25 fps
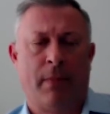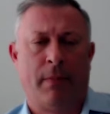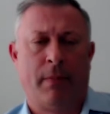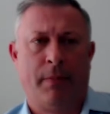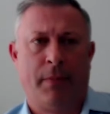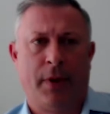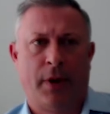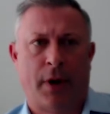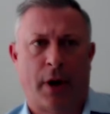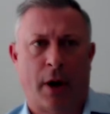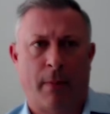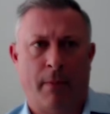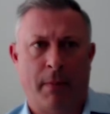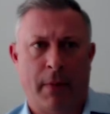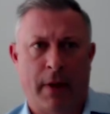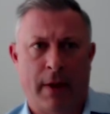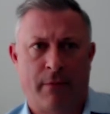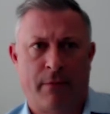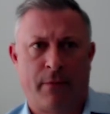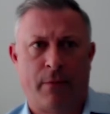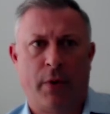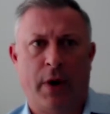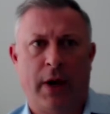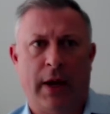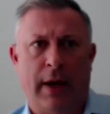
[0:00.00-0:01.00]
you know if
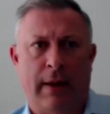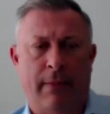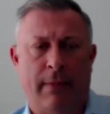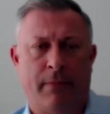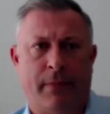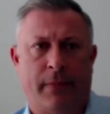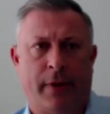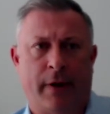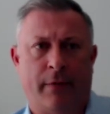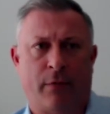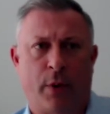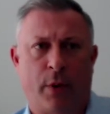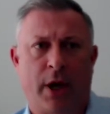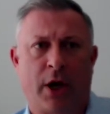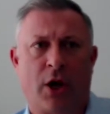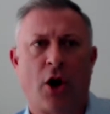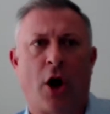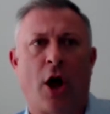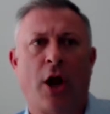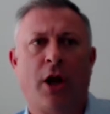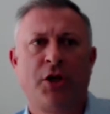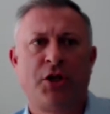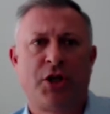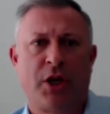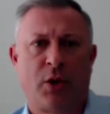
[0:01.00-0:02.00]
we if we
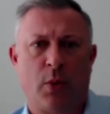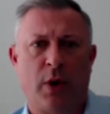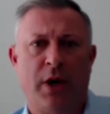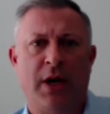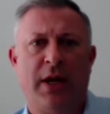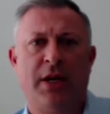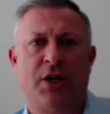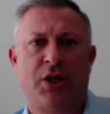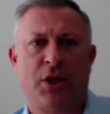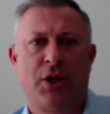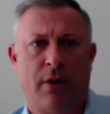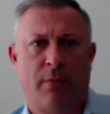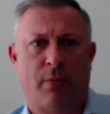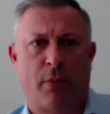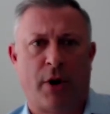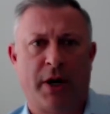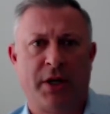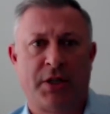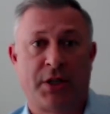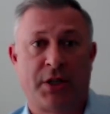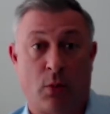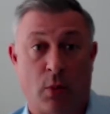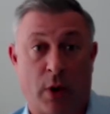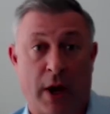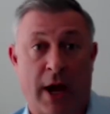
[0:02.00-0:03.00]
acknowledge that we need to
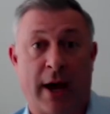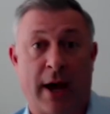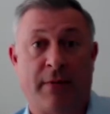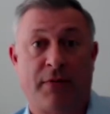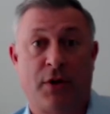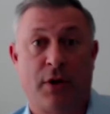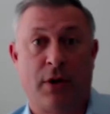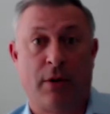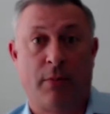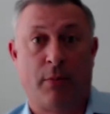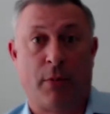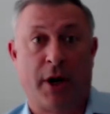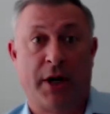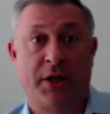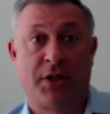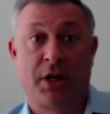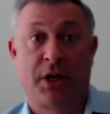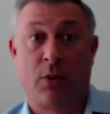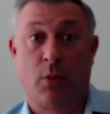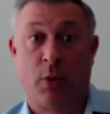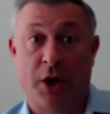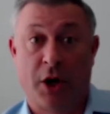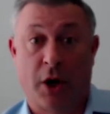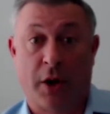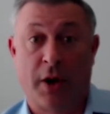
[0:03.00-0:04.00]
embrace it we have to embrace it
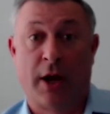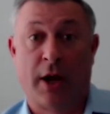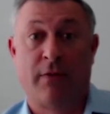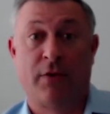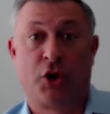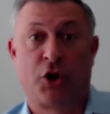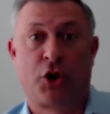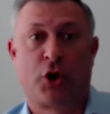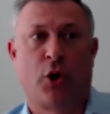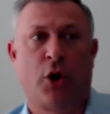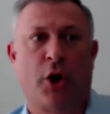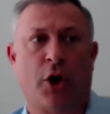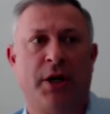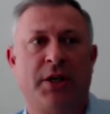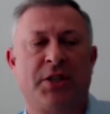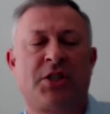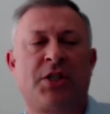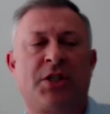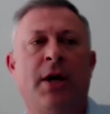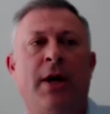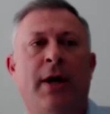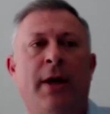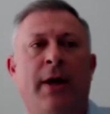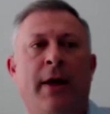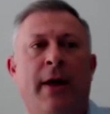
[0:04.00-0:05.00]
and we don't have a choice
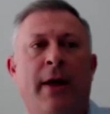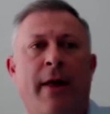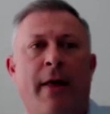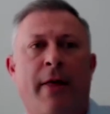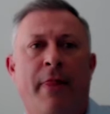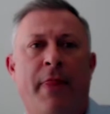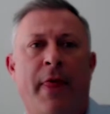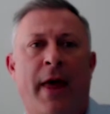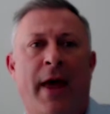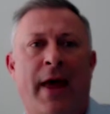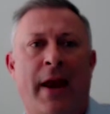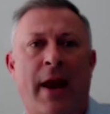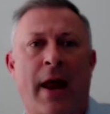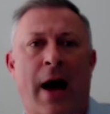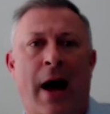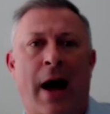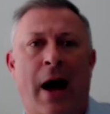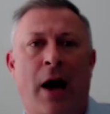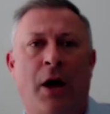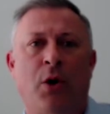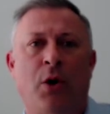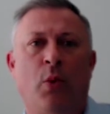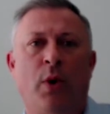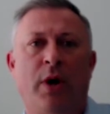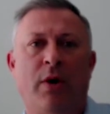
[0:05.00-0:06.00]
then
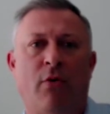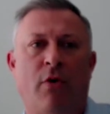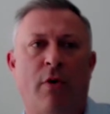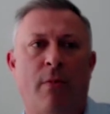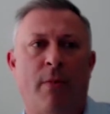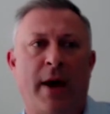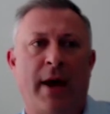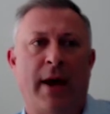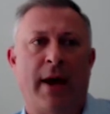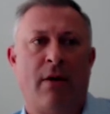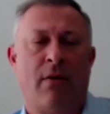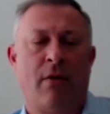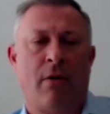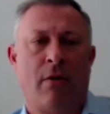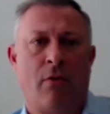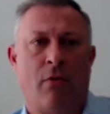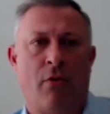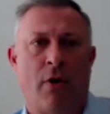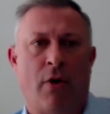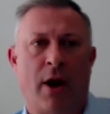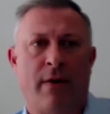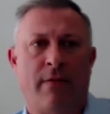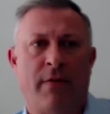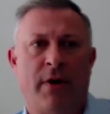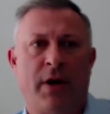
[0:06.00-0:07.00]
how do we remain
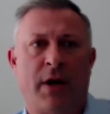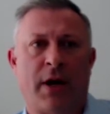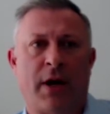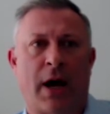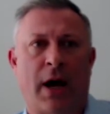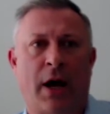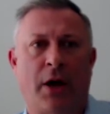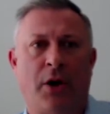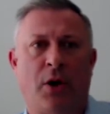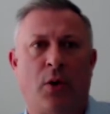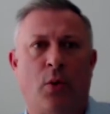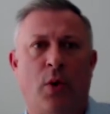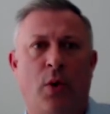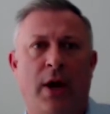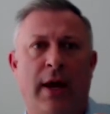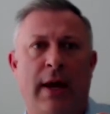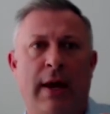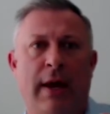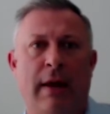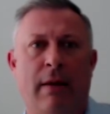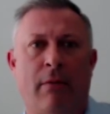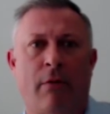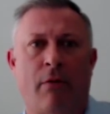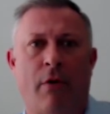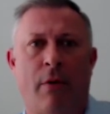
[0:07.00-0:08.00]
relevant how do
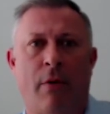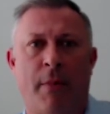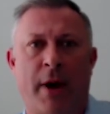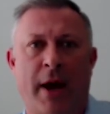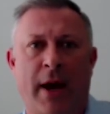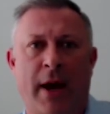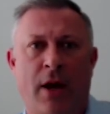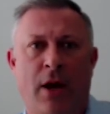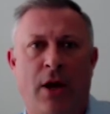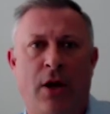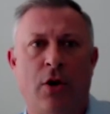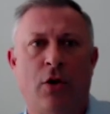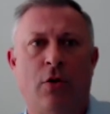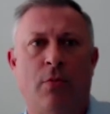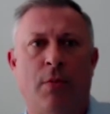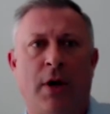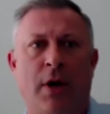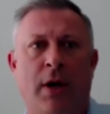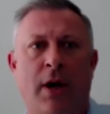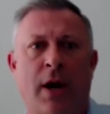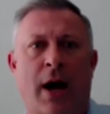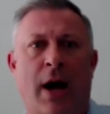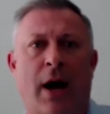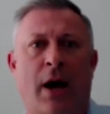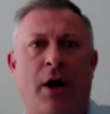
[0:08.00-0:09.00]
we remain
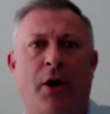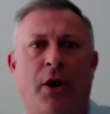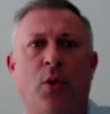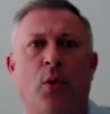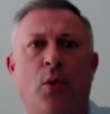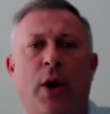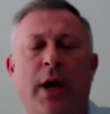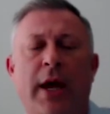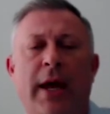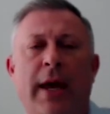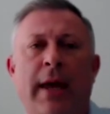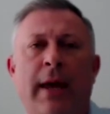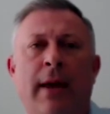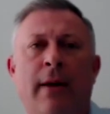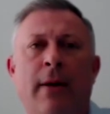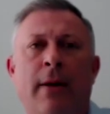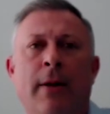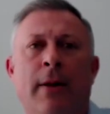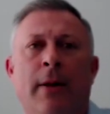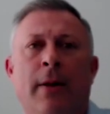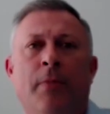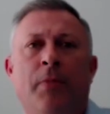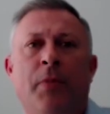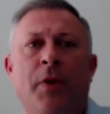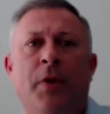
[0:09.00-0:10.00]
human how do we
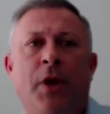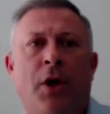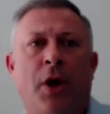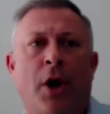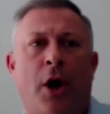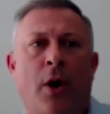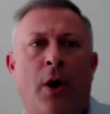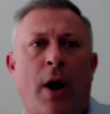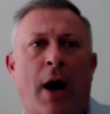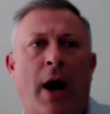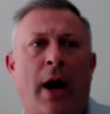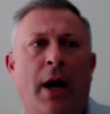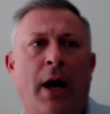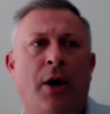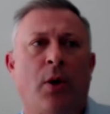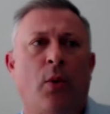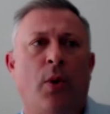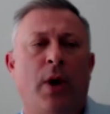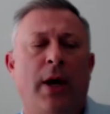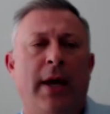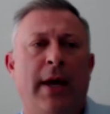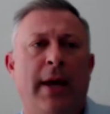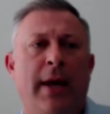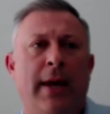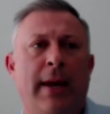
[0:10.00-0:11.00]
you know how do
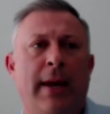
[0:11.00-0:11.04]
we